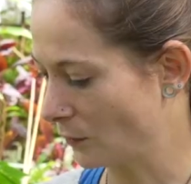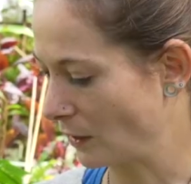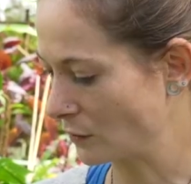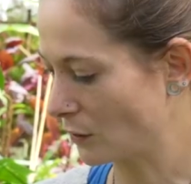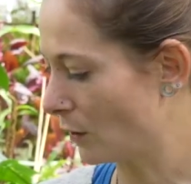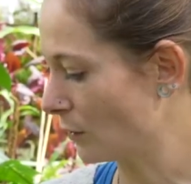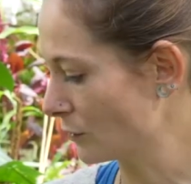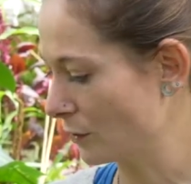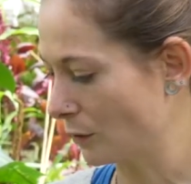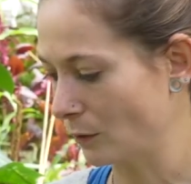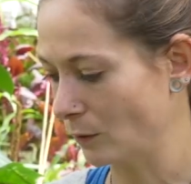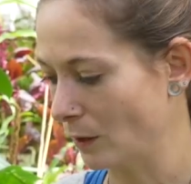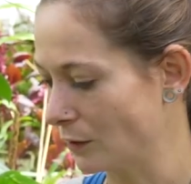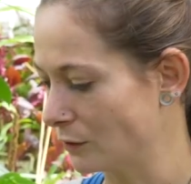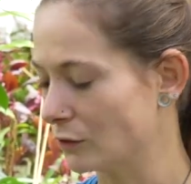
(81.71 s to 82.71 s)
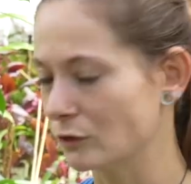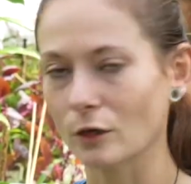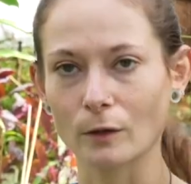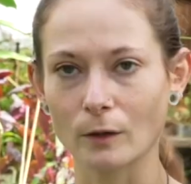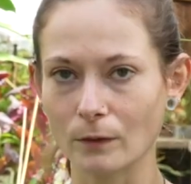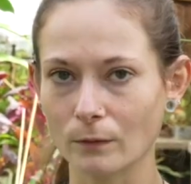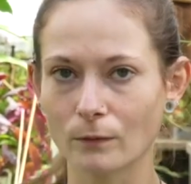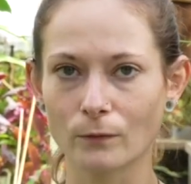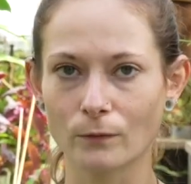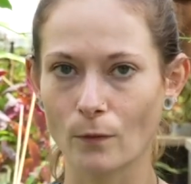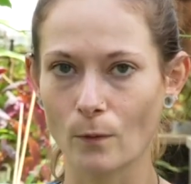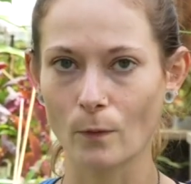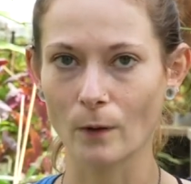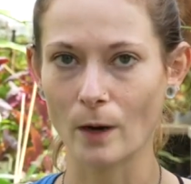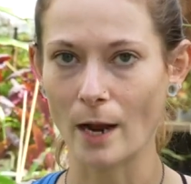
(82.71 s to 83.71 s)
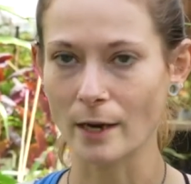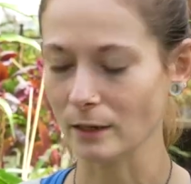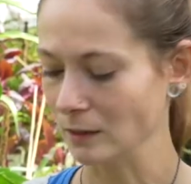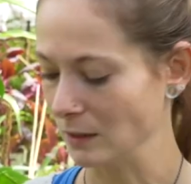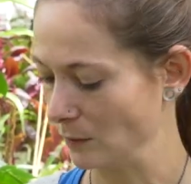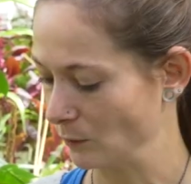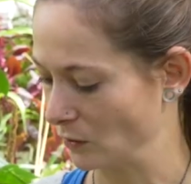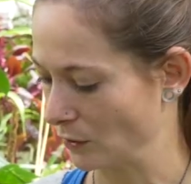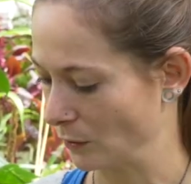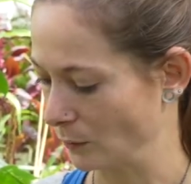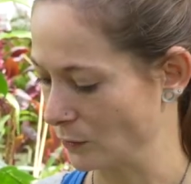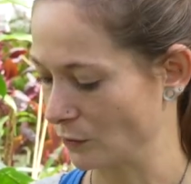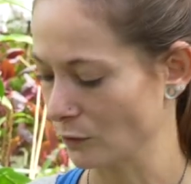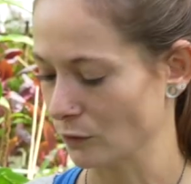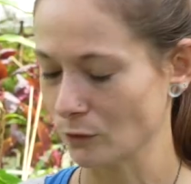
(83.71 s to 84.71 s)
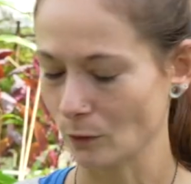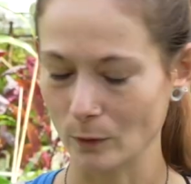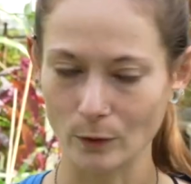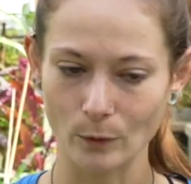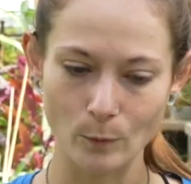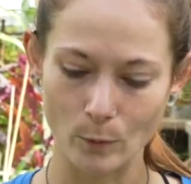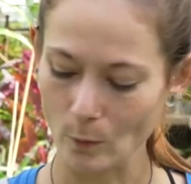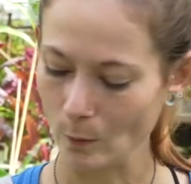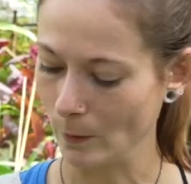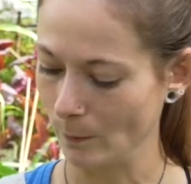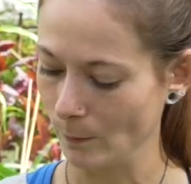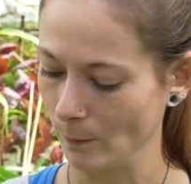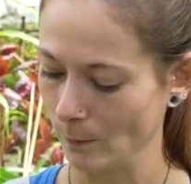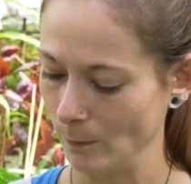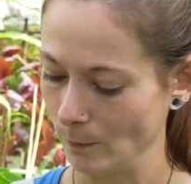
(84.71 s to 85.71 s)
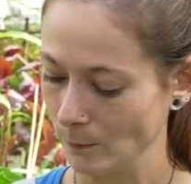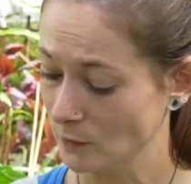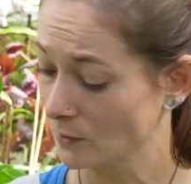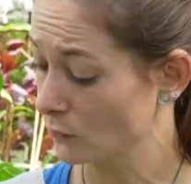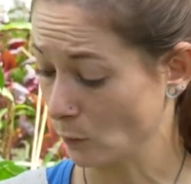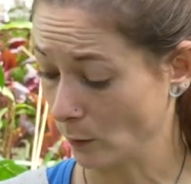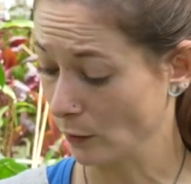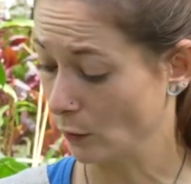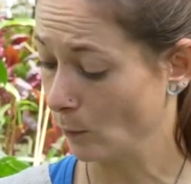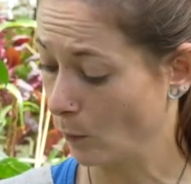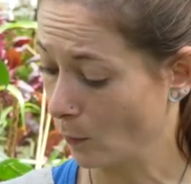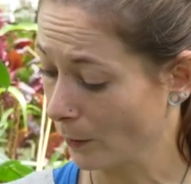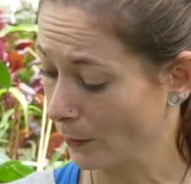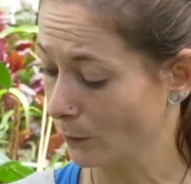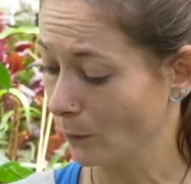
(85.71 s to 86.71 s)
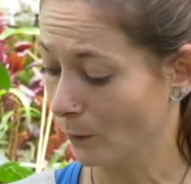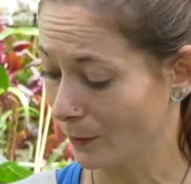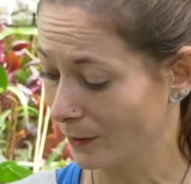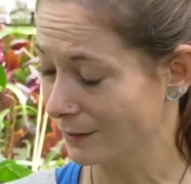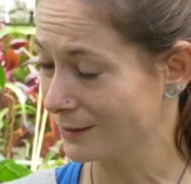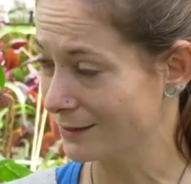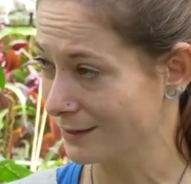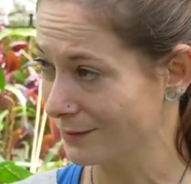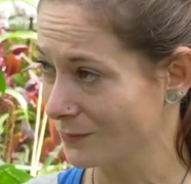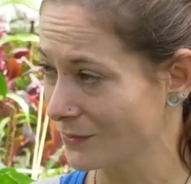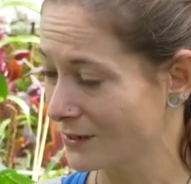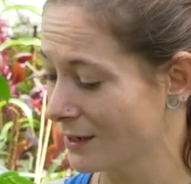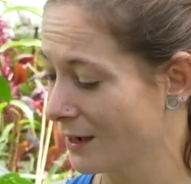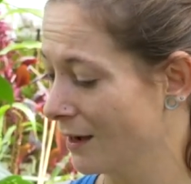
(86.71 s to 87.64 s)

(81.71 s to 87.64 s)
that's also a deterrent for any nematodes or soil-borne organisms.